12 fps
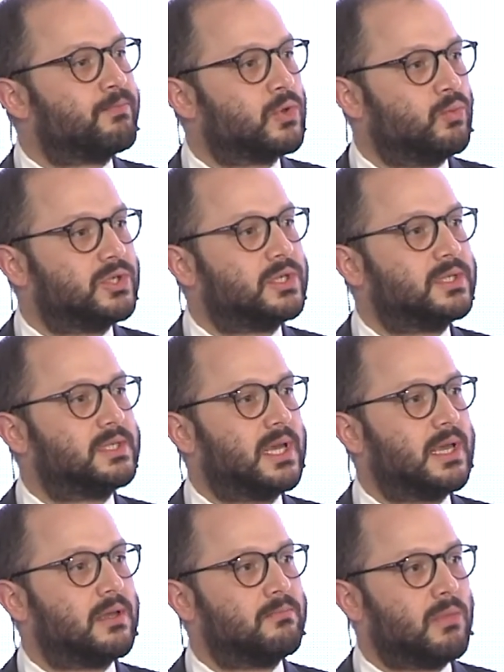which is
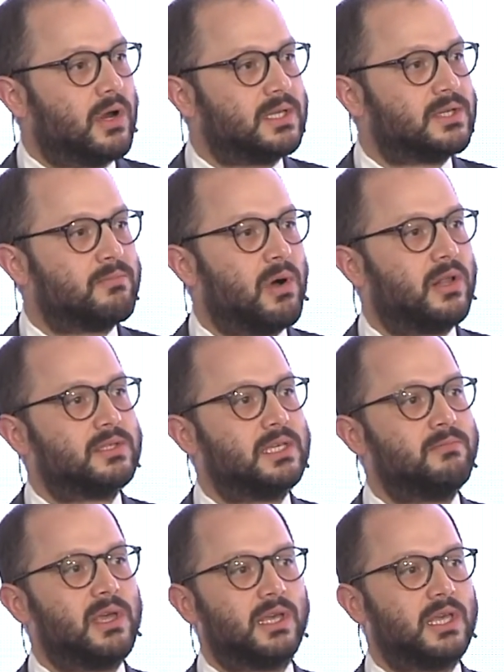a monetary
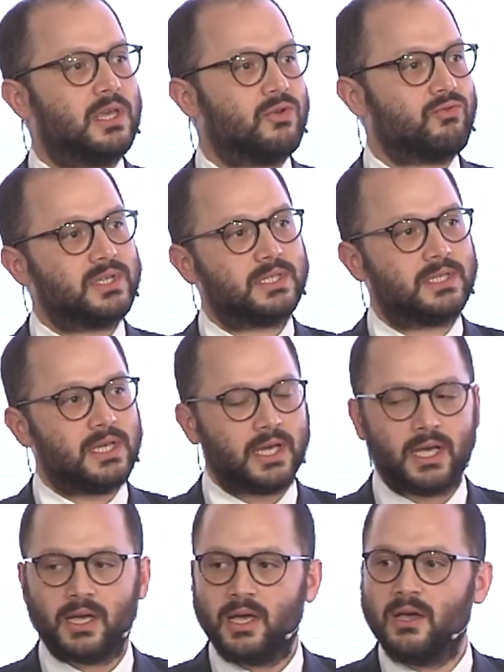policy-making
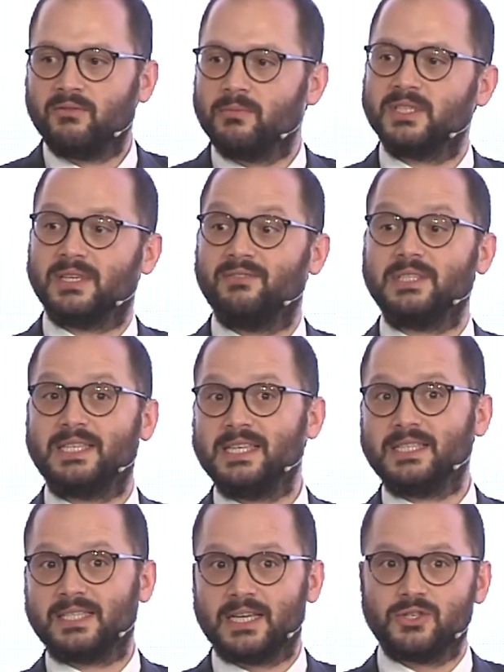heuristic from the
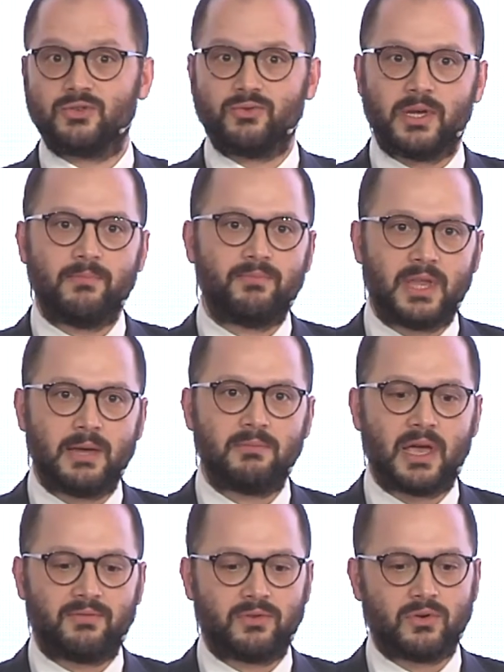17th century, named
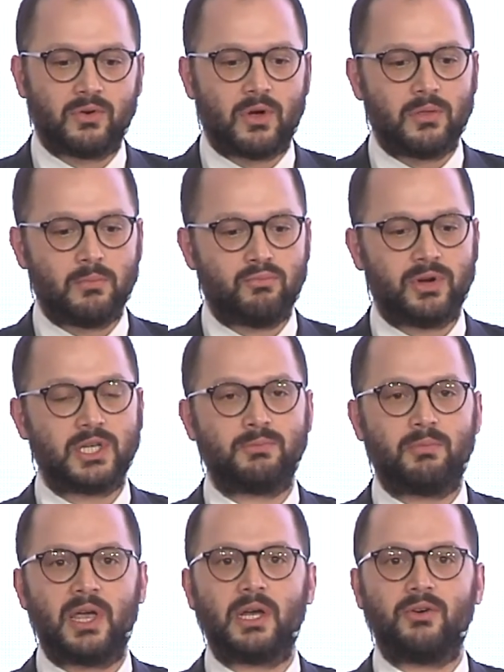after the British
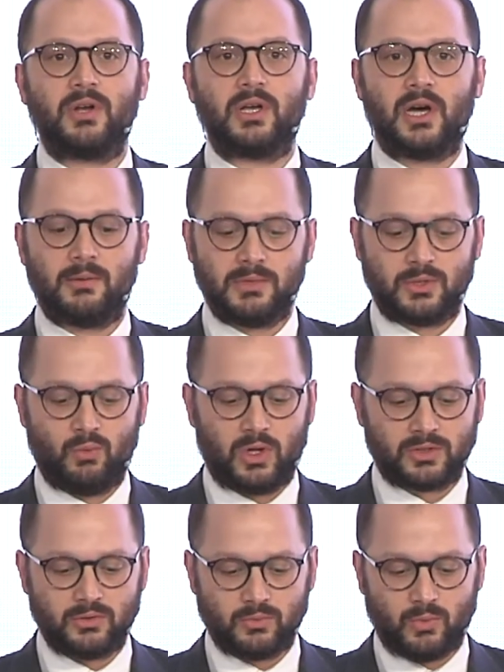banker and economist
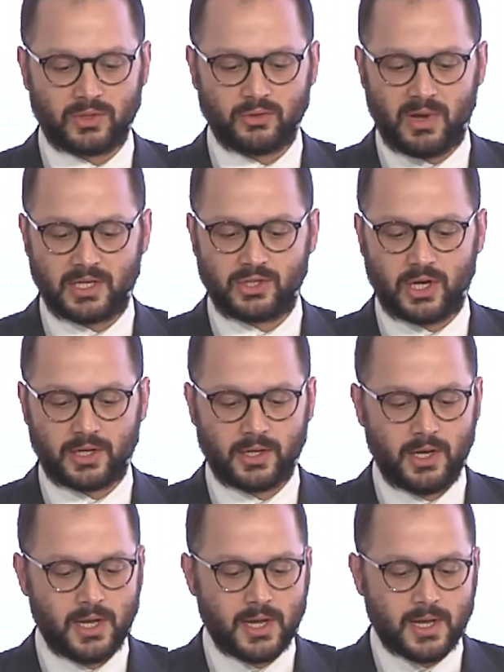Walter Bagehot.
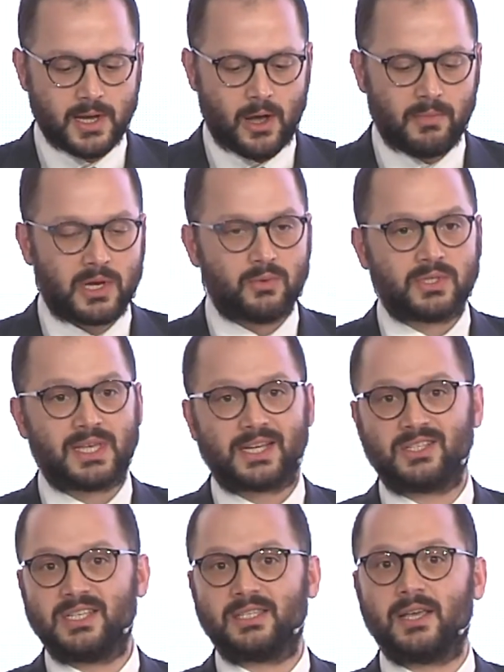And it was
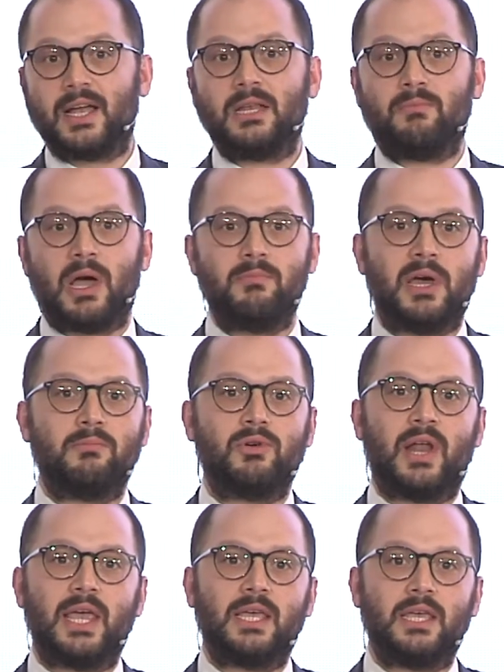actually cited by Ben
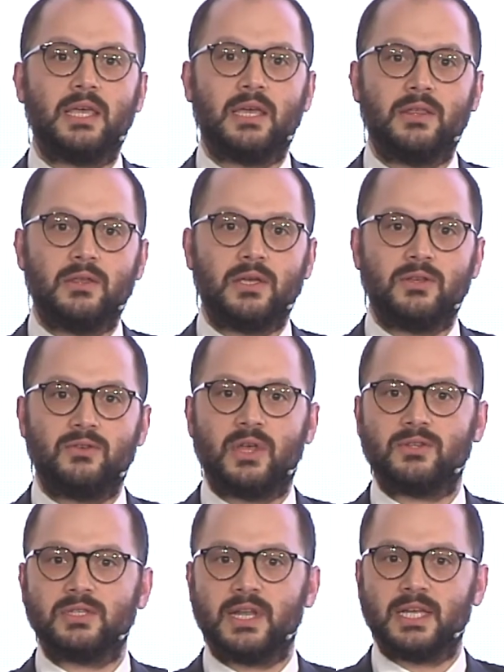Bernanke in
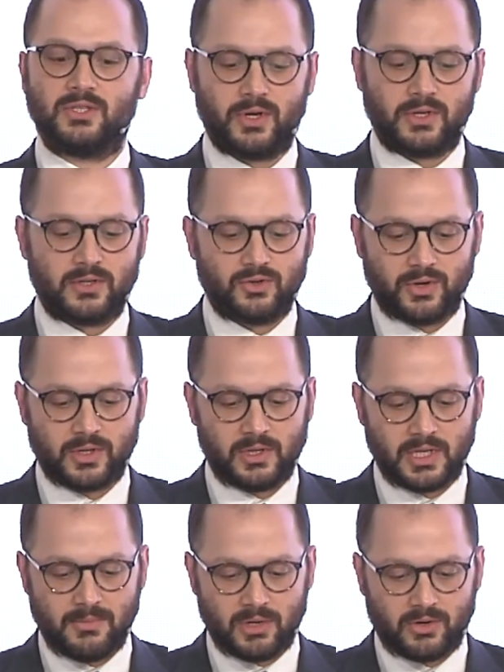2008 during the
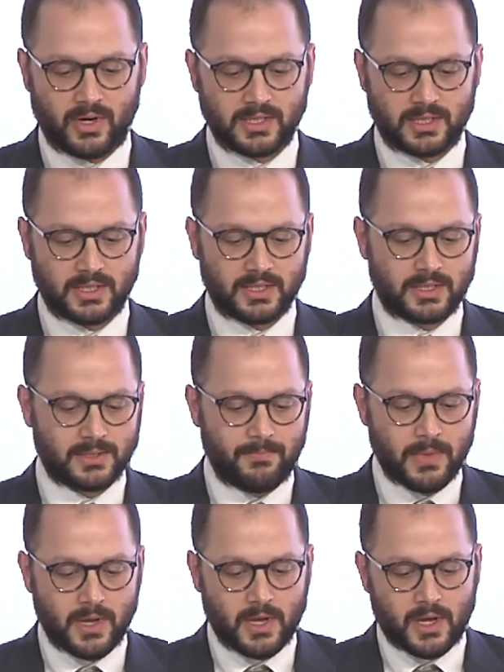Lehman crisis.
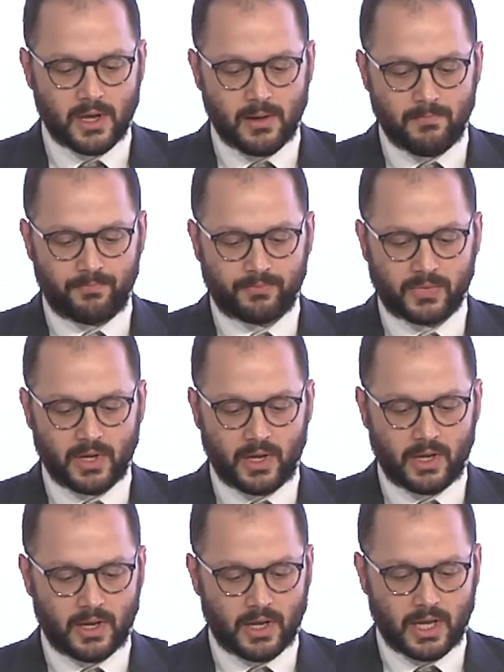
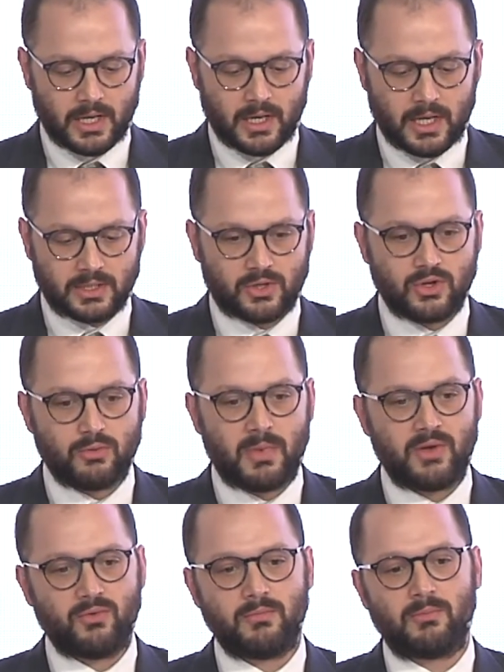And so you
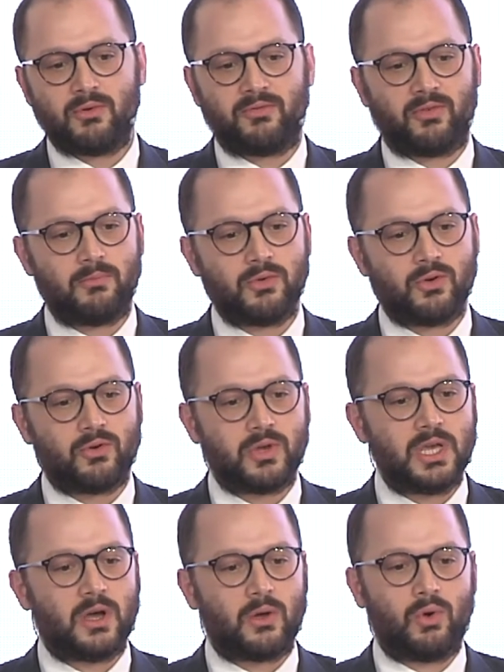might remember from your
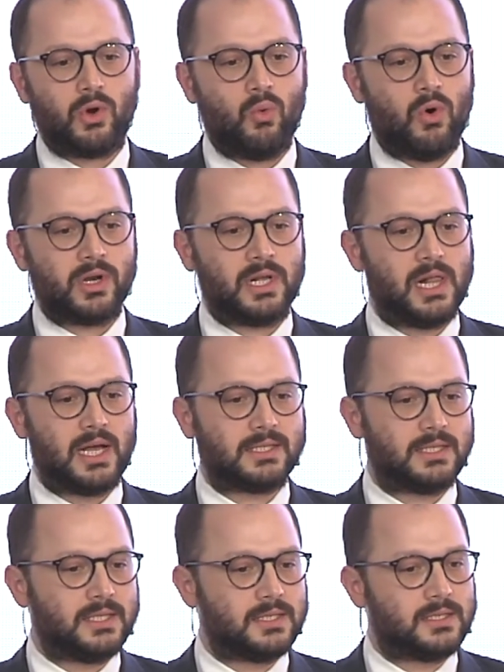Econ 101
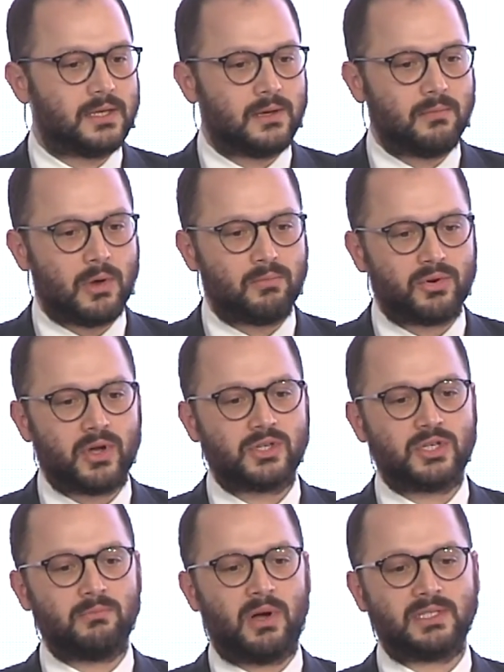classes a
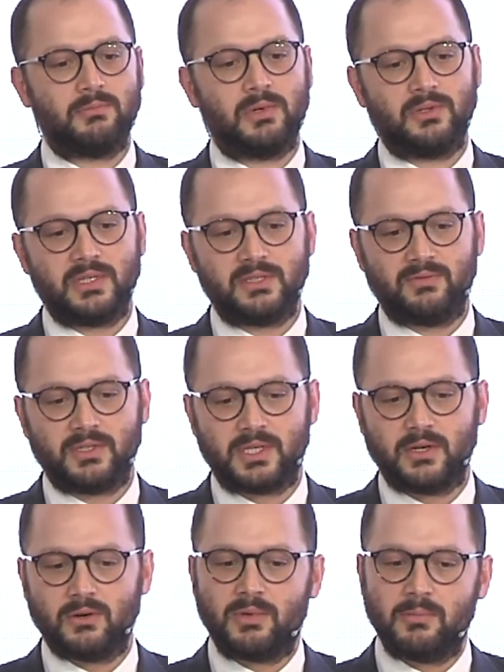production possibilities
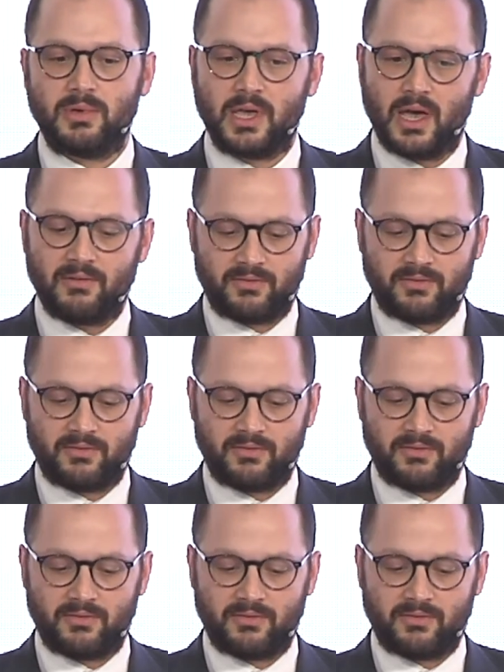frontier, a PPF.